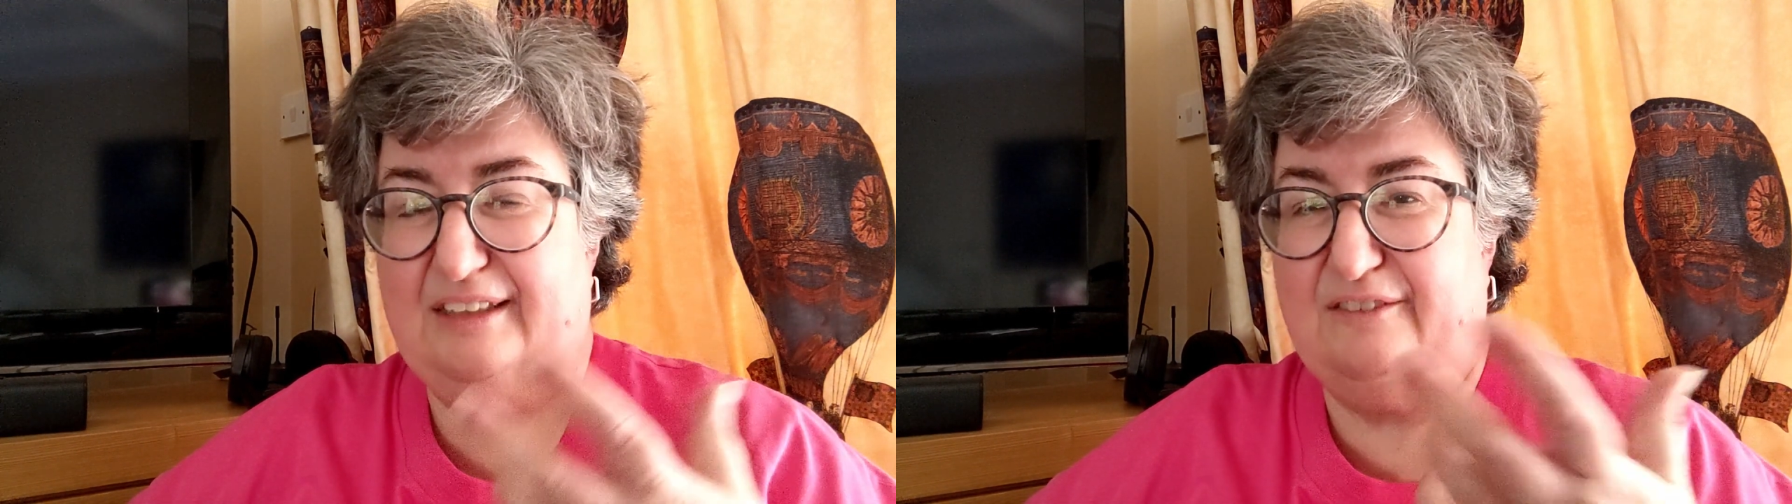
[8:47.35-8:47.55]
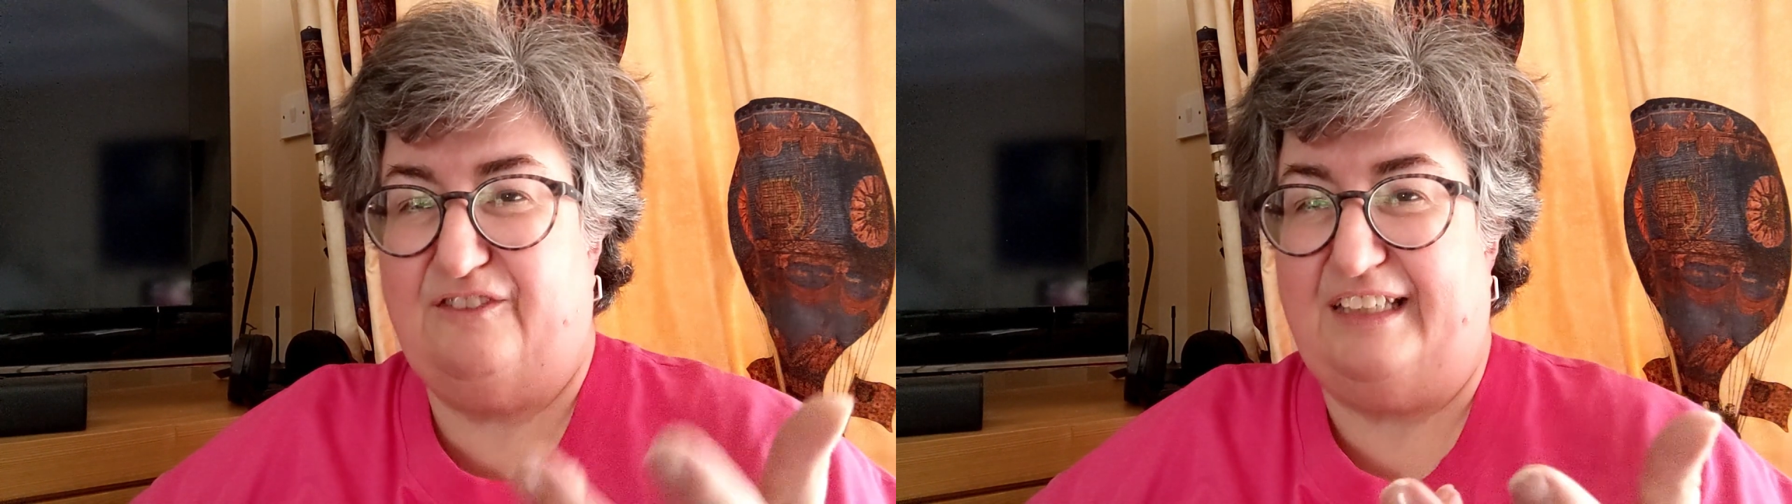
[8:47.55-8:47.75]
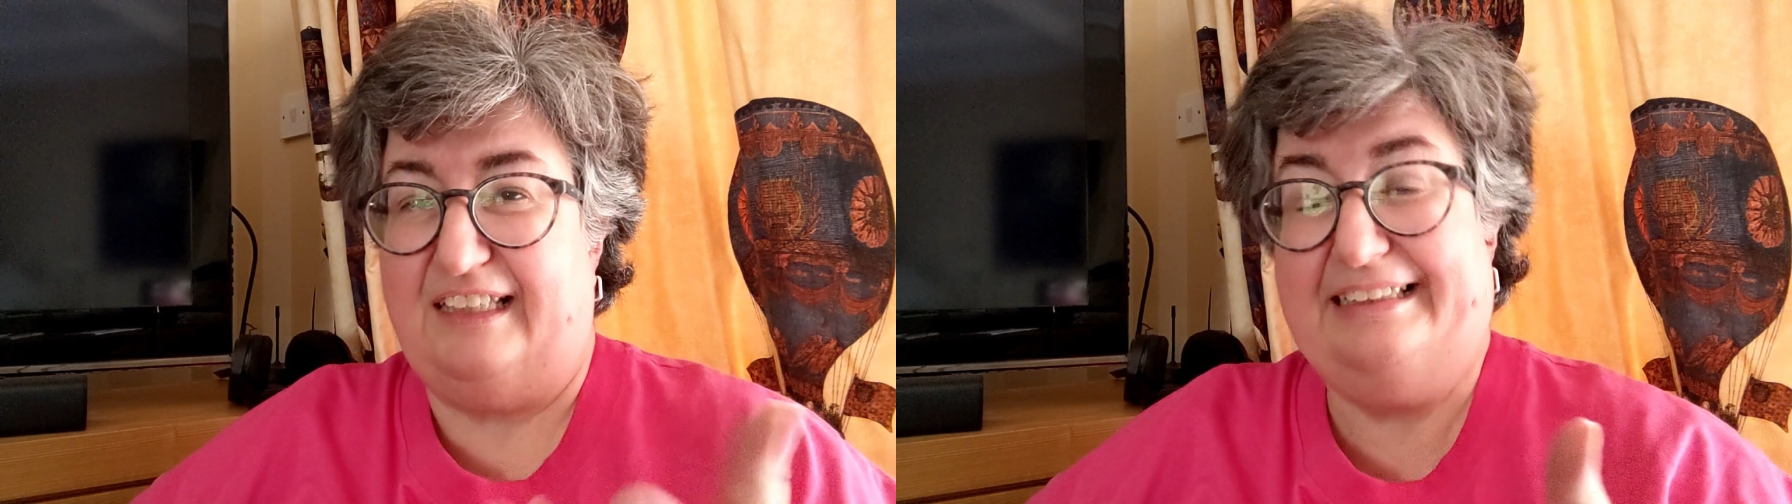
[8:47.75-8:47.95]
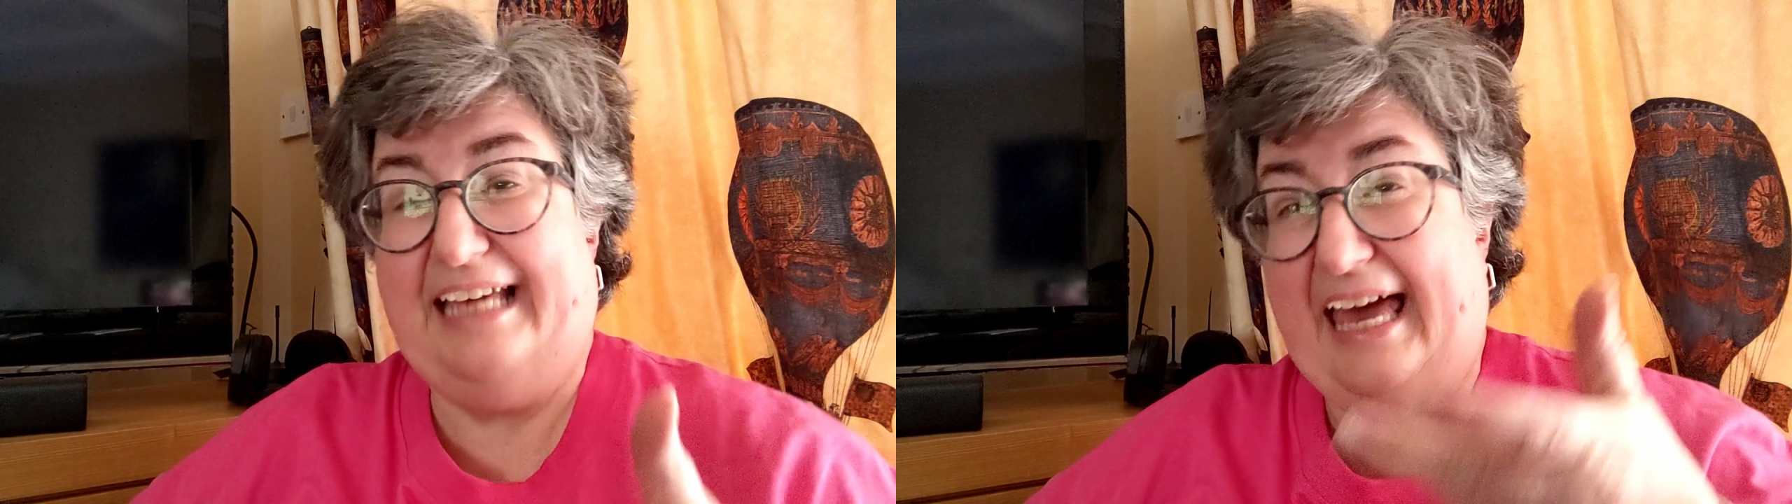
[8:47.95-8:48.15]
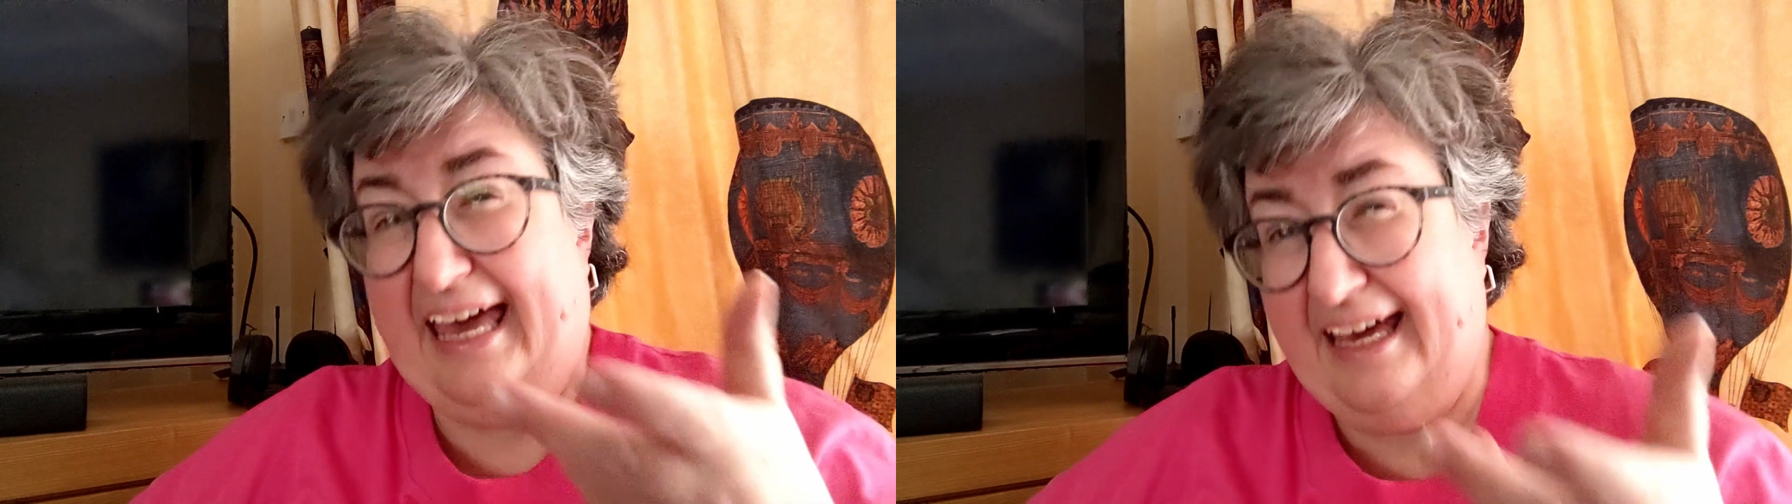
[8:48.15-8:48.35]
the feel and the
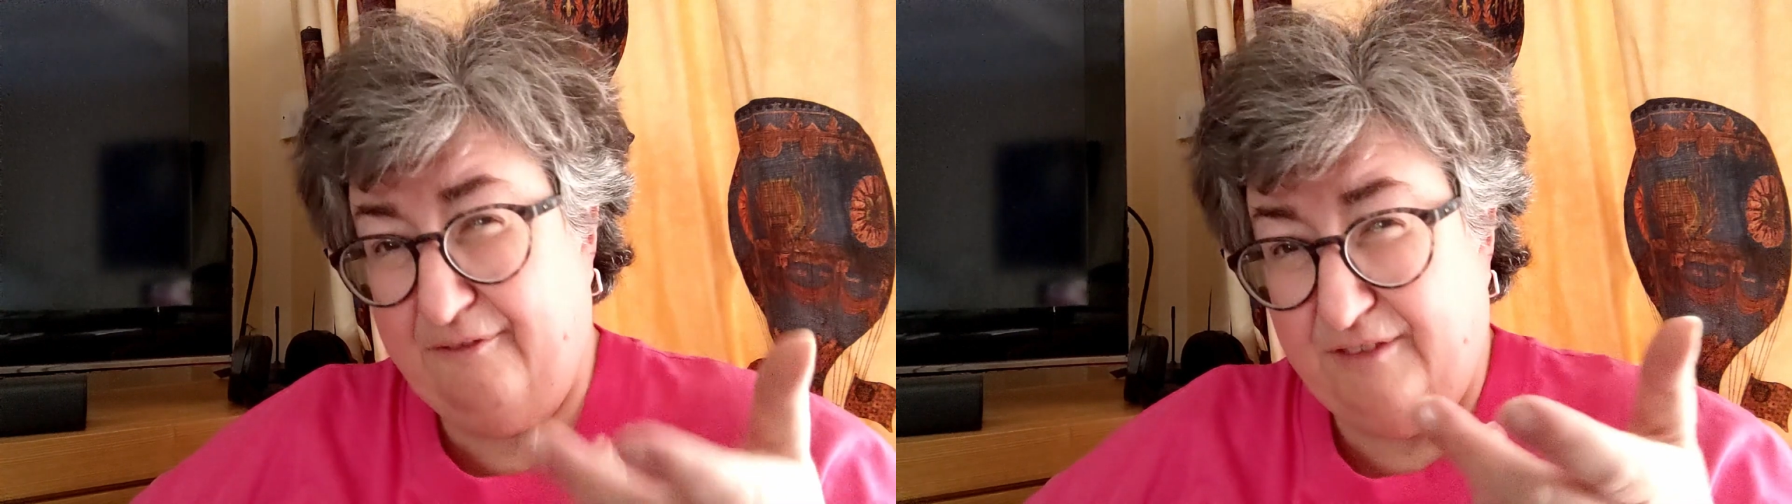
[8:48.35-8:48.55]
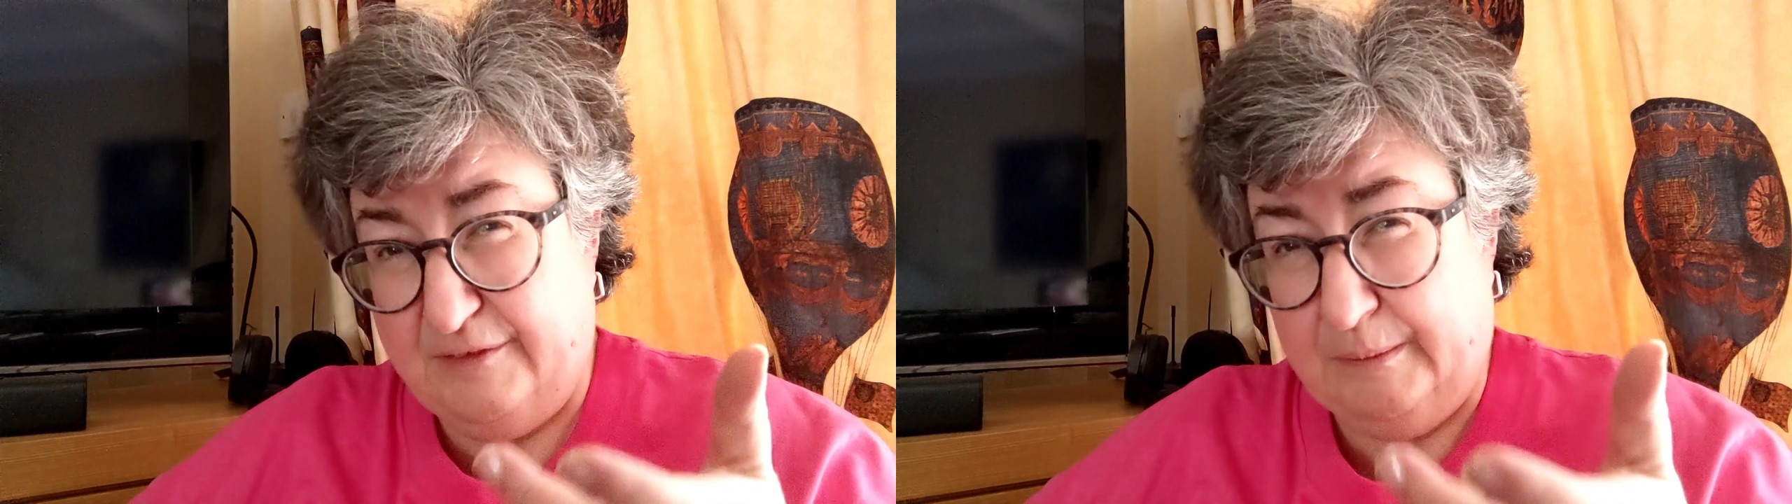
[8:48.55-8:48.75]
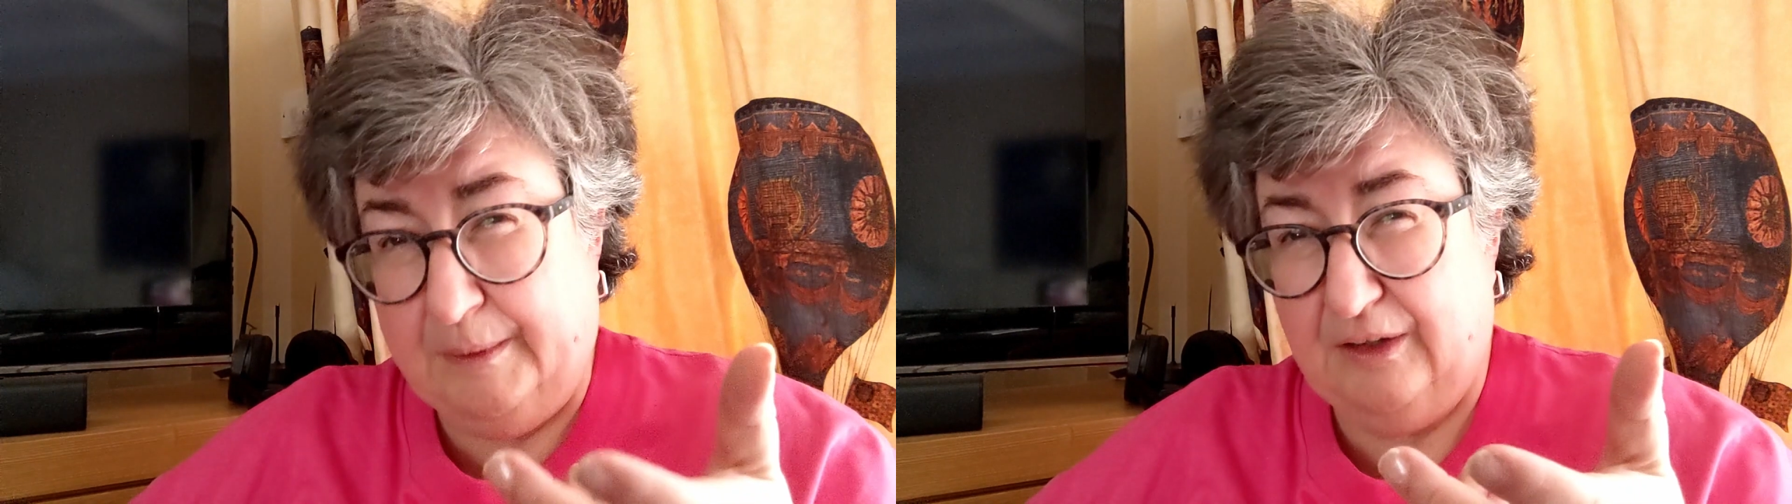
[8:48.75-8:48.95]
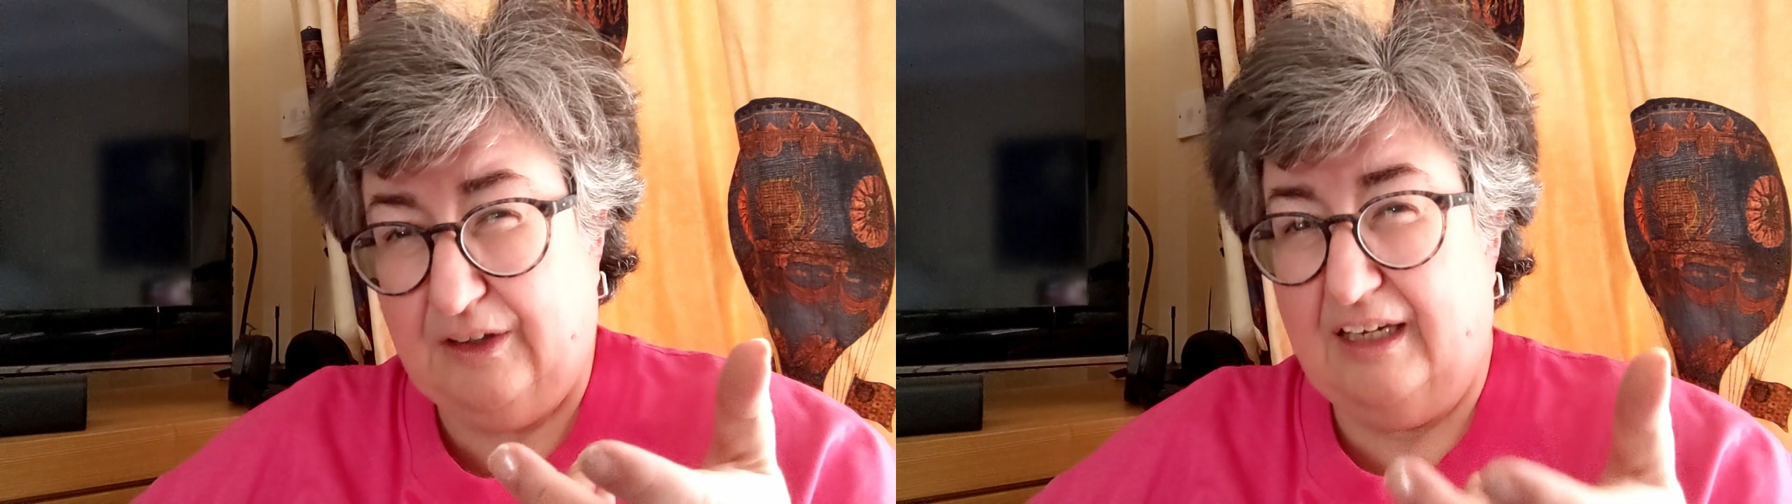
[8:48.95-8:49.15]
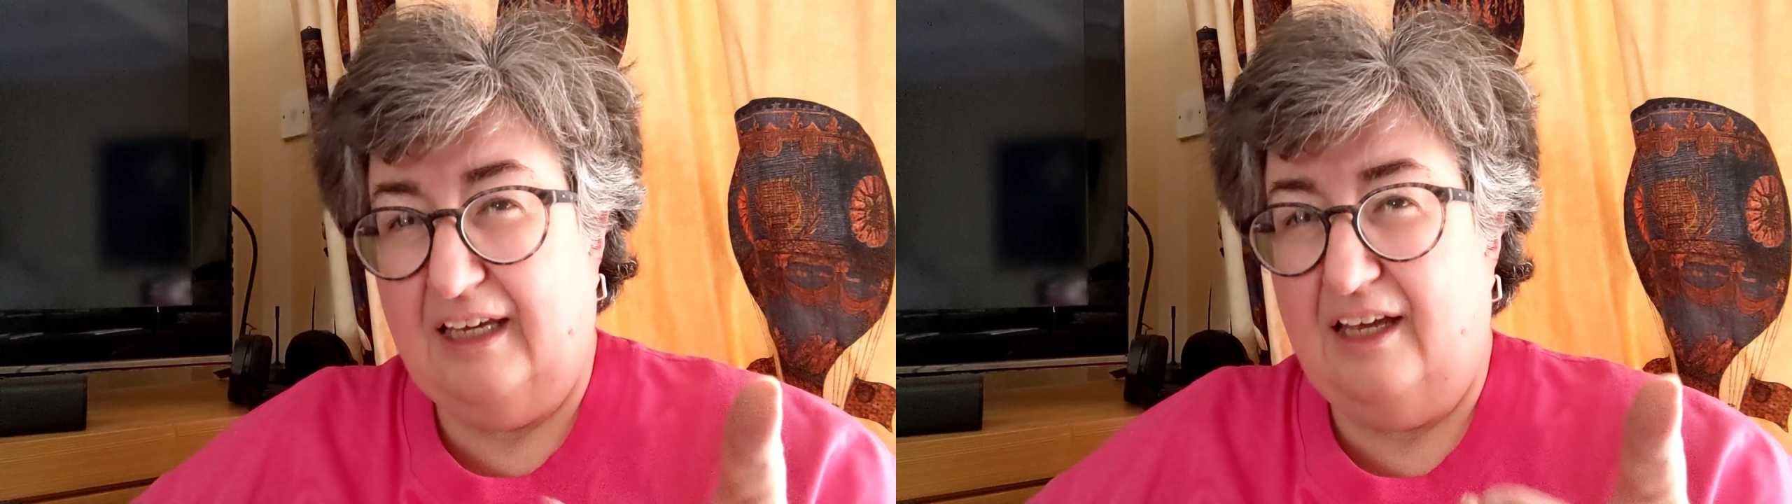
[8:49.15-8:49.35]
heft of a book.